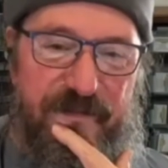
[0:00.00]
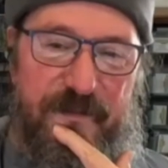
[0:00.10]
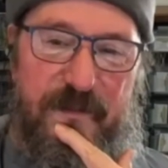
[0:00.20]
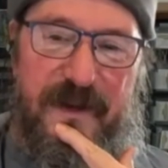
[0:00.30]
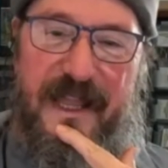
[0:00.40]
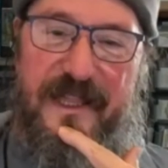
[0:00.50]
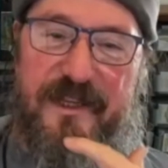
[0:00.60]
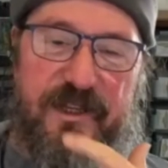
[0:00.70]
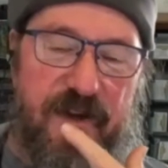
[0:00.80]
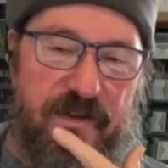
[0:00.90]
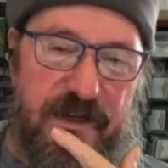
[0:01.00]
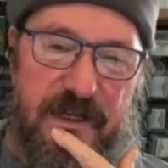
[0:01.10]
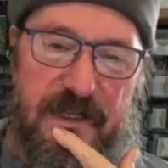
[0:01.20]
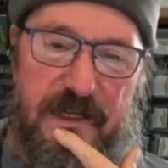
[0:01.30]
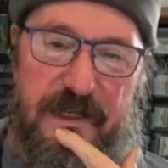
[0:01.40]
Well, you know,
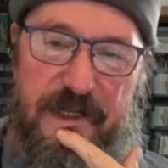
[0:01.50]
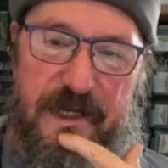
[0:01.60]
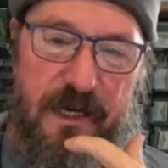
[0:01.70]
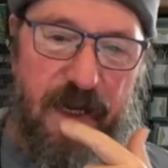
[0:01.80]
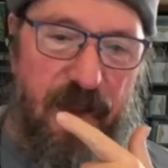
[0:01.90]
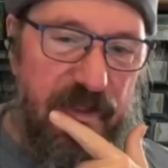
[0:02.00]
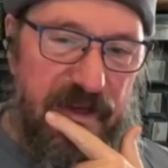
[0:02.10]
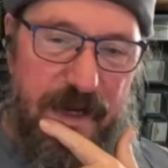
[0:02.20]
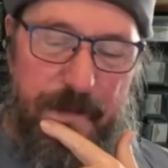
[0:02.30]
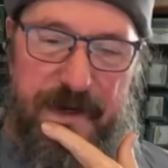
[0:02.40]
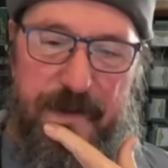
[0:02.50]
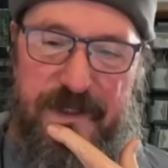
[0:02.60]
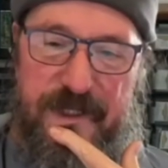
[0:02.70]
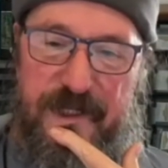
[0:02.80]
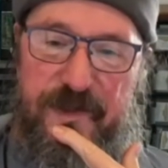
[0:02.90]
the company
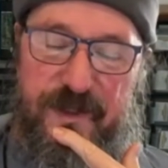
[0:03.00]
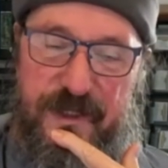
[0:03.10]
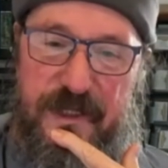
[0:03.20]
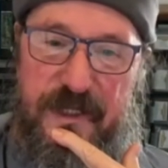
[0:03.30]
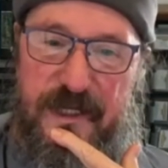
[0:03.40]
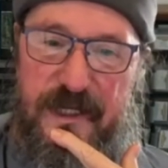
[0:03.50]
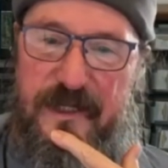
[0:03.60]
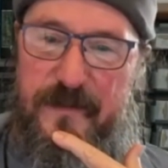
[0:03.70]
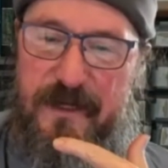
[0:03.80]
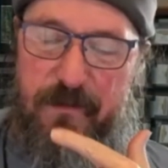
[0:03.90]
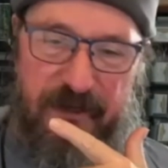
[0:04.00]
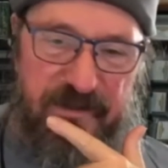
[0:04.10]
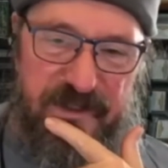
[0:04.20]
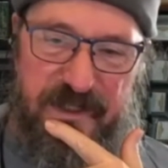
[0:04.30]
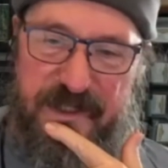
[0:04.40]
was an interesting thing, and he
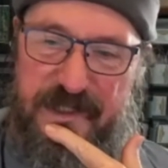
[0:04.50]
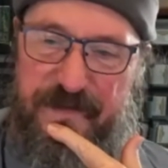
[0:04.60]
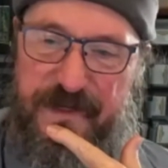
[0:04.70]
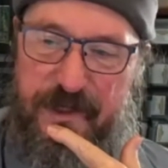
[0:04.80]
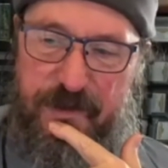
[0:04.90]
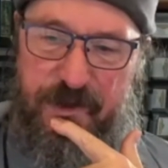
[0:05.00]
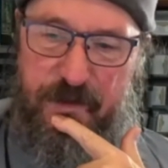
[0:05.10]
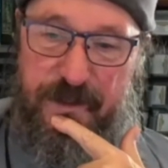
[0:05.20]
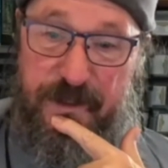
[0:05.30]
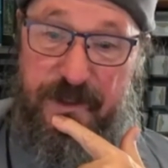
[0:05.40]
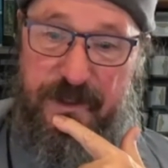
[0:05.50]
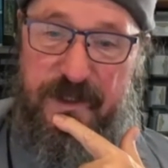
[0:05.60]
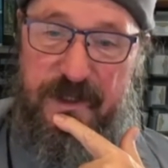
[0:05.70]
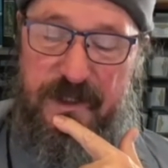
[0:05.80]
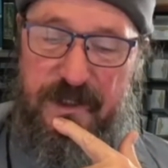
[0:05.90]
mentions this in the video too, because
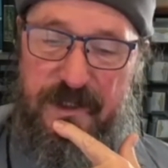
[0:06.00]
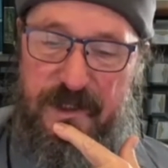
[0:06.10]
he's